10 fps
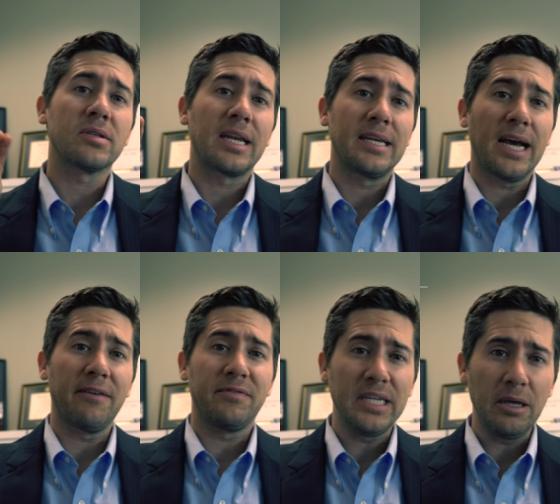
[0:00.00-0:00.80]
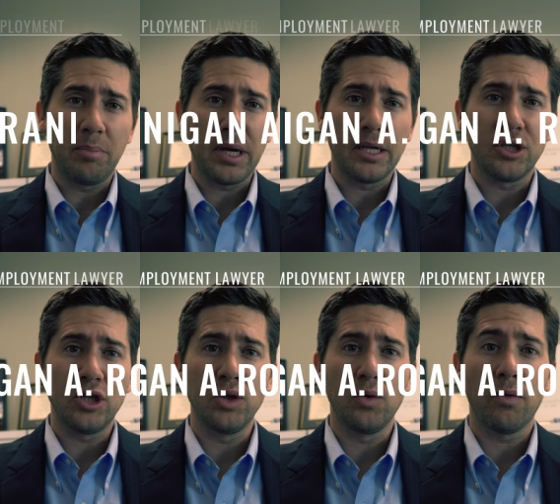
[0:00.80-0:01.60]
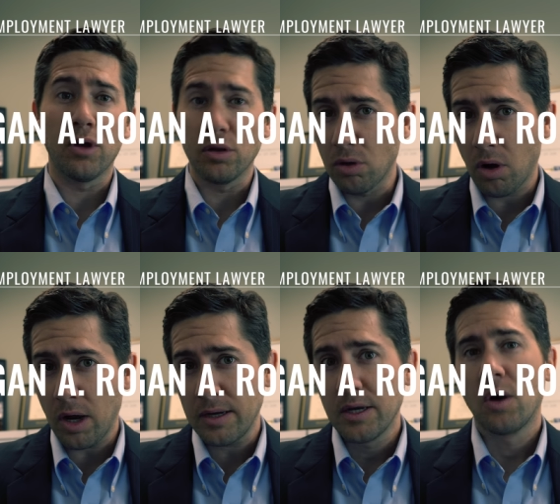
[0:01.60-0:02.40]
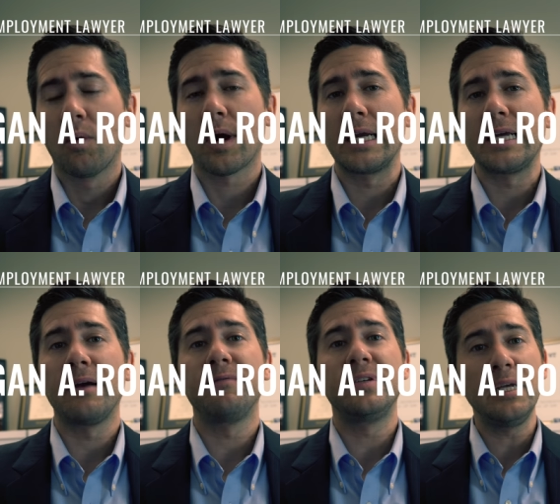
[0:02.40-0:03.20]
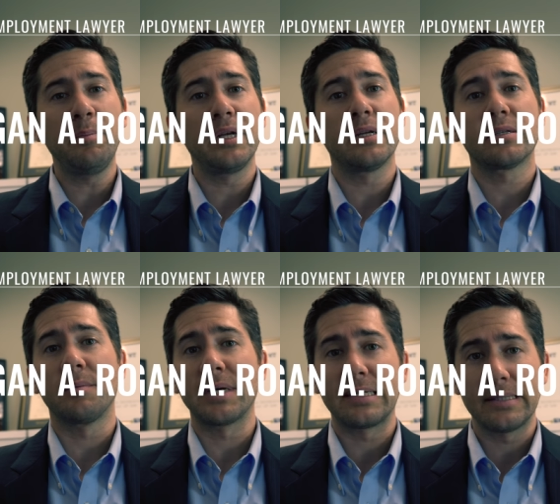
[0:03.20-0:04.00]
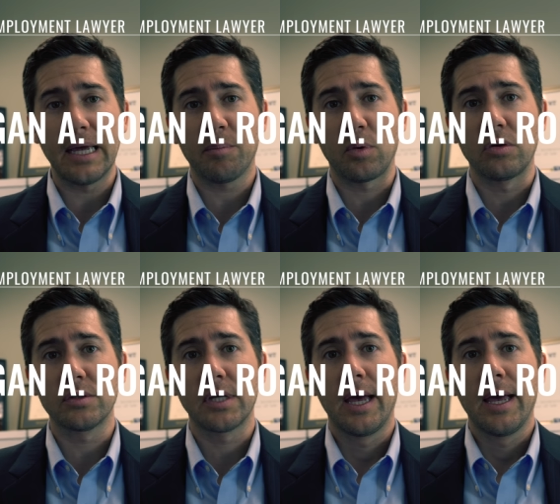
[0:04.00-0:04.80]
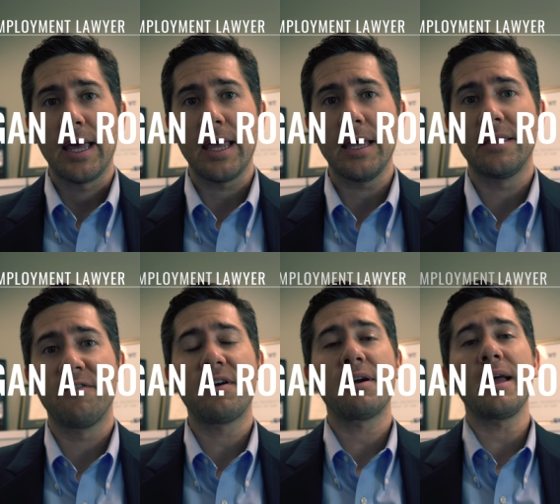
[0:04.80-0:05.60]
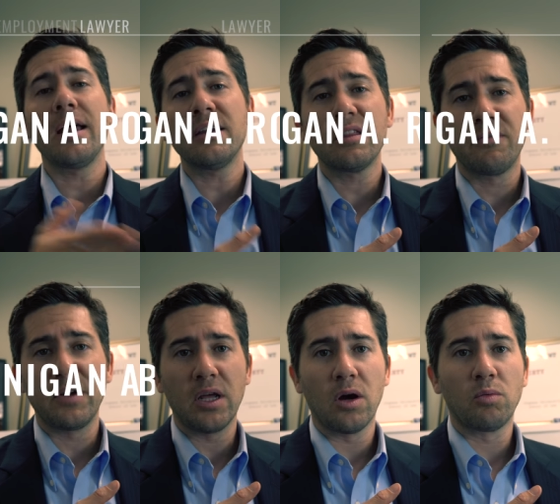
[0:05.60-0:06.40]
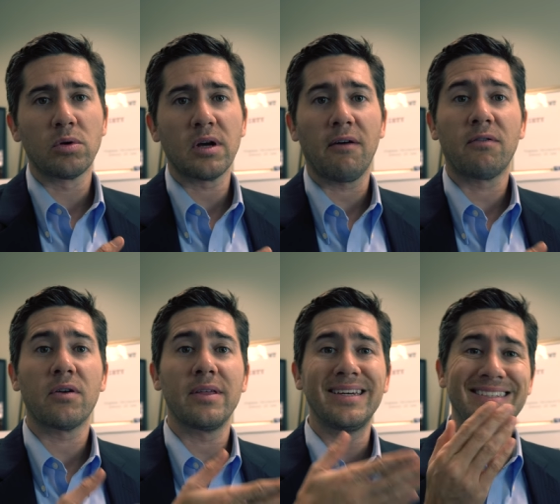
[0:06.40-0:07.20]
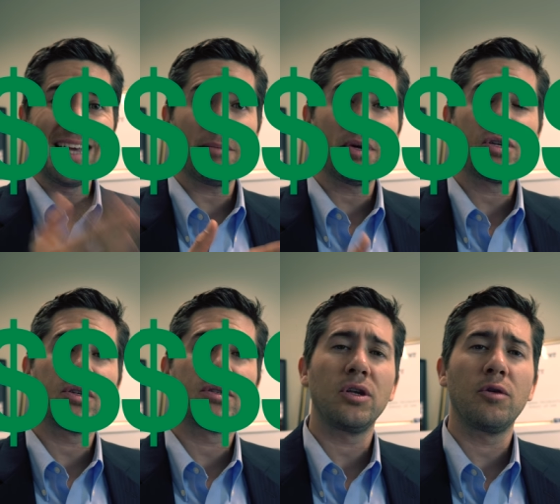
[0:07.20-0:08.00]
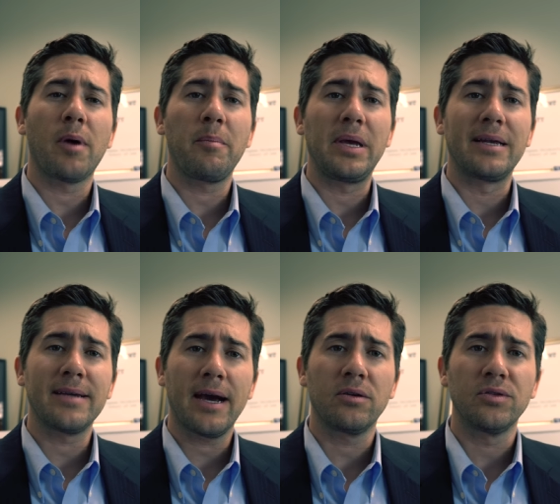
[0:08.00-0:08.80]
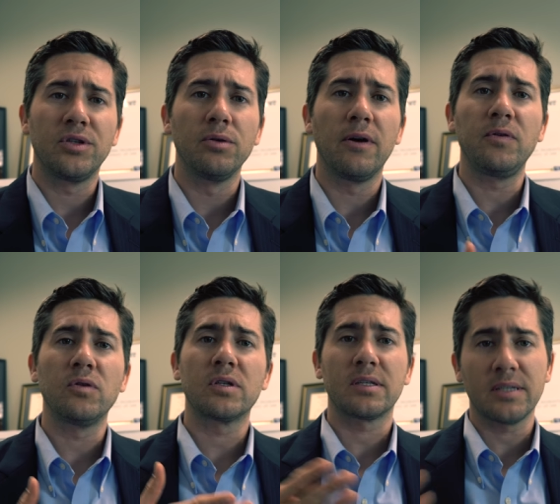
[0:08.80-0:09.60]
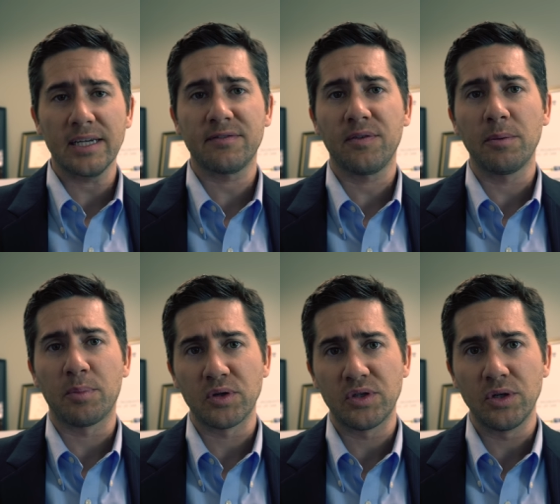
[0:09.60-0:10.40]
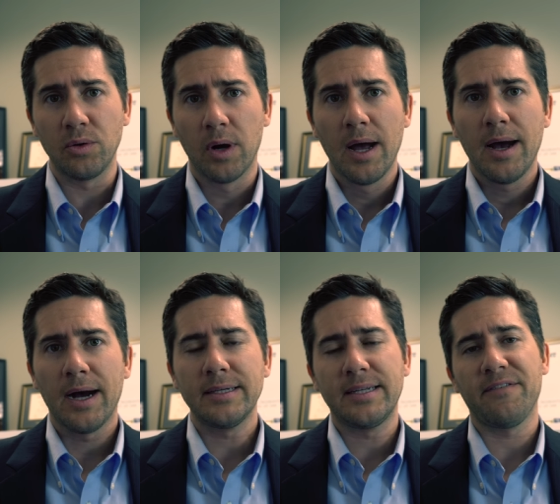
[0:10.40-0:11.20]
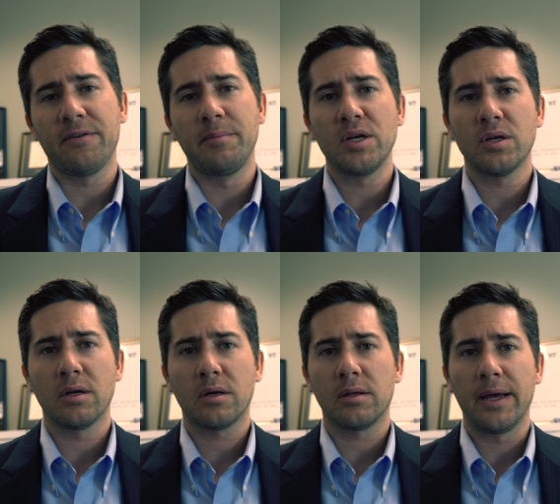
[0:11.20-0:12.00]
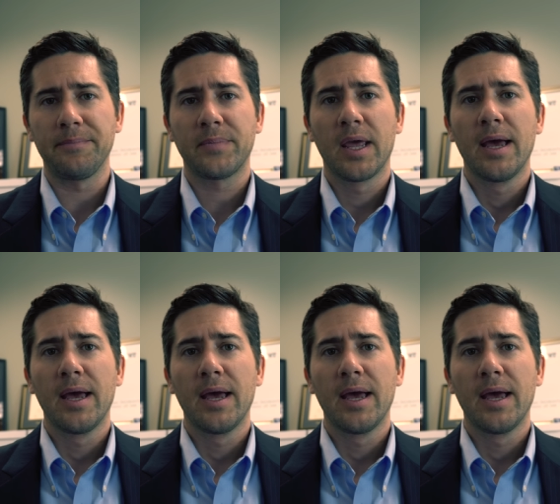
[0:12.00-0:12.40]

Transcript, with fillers: is going to dive deep into the law. We're going to dive deep into some examples, and the very end of the video will cover the damages that you might be entitled to if you successfully pursue a defamation claim.